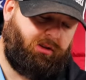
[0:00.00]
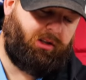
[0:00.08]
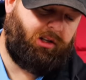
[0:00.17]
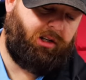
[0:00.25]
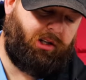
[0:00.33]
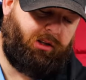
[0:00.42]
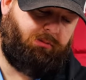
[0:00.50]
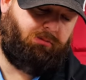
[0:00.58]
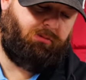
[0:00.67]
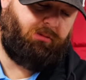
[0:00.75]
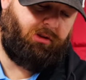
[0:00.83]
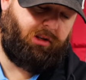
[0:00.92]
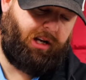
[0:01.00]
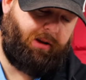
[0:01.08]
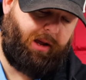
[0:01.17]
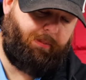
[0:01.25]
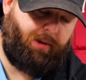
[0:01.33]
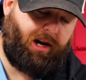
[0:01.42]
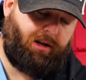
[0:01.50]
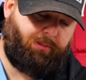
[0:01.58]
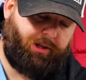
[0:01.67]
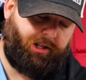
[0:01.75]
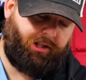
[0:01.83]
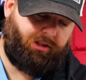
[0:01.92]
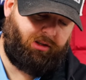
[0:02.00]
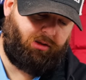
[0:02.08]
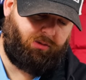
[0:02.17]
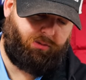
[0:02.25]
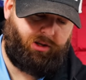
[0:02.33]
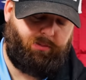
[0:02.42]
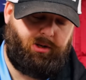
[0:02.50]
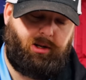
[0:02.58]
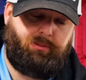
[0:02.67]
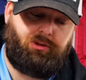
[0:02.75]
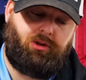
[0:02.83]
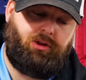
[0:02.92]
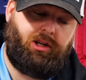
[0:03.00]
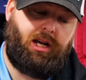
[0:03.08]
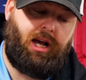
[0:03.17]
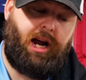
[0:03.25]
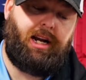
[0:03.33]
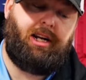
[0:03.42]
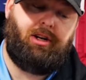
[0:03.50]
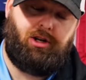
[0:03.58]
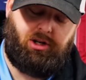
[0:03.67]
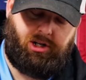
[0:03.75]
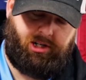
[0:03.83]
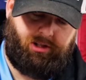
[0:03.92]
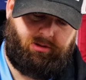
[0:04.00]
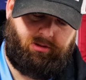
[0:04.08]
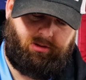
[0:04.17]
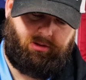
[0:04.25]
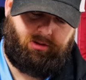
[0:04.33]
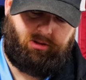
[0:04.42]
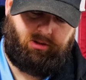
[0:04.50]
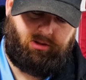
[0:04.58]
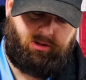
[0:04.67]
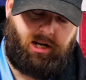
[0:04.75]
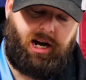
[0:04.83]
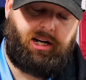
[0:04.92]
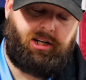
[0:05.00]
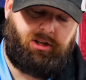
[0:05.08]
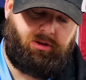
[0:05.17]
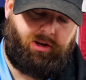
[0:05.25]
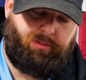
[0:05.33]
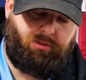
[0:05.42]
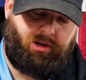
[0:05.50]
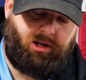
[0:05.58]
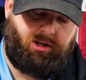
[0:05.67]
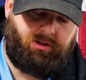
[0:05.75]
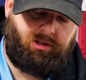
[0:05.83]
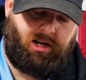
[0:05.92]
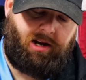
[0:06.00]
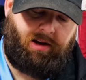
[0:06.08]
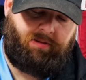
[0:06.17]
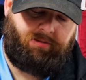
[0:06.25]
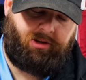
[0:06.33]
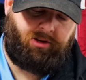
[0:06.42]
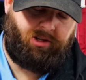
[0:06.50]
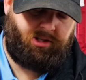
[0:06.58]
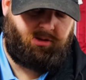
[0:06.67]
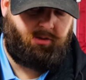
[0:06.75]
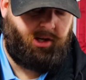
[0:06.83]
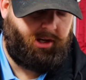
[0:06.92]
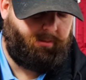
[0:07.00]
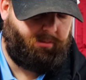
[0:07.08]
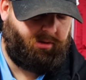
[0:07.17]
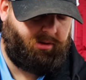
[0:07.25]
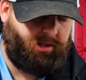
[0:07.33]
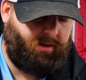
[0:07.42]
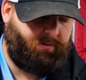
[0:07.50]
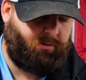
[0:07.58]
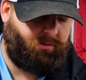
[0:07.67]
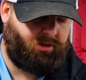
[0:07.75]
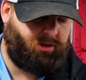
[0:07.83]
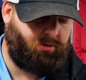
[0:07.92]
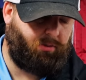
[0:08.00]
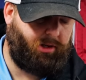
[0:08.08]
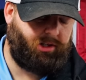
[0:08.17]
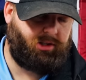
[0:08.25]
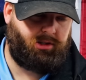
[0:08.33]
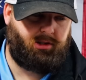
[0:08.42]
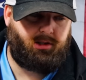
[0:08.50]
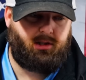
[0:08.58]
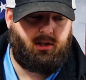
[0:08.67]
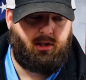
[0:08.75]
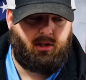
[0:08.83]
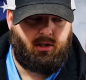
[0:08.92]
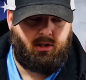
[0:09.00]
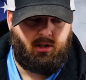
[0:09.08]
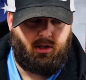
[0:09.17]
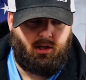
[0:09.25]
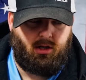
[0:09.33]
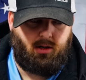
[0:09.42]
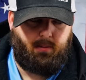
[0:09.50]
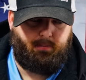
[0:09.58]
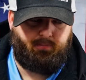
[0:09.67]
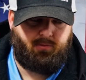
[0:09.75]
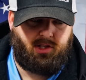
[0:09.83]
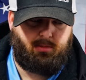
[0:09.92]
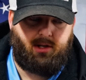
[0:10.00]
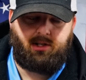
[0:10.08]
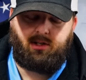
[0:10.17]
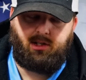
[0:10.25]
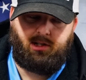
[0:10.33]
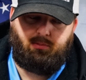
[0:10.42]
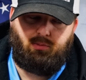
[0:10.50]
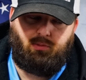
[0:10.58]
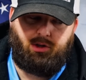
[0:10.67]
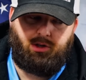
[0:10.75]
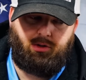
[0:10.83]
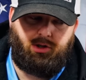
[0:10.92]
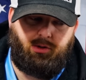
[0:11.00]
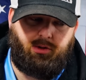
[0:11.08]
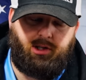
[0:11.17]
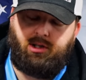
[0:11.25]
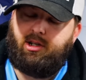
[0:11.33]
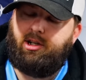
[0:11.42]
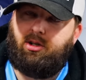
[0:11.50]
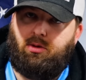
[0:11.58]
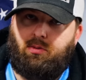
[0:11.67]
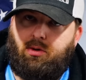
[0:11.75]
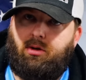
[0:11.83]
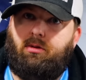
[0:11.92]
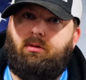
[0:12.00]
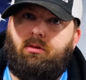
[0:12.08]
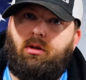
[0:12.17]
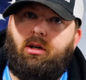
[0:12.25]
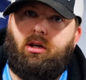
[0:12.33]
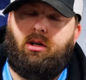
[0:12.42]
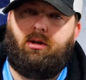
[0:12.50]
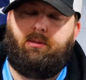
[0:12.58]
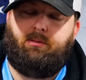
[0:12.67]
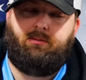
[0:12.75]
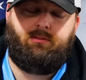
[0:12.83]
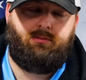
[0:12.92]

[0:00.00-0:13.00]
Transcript: uh, uh, it, in my opinion, or wait a minute, I'm sorry, 80 degree, 80 degree pliers. I I figure that's going to help in several situations, um, especially when you're doing interior work, um,